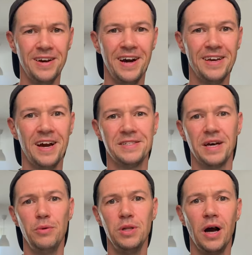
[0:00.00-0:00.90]
Hi guys, I
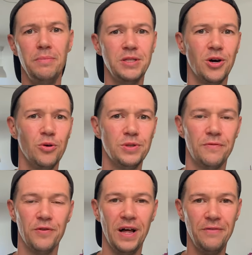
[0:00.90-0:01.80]
will omit all the
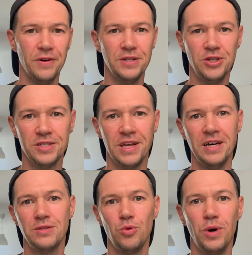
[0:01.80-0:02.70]
fluff and just
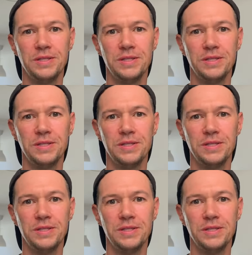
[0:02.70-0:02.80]
ask you one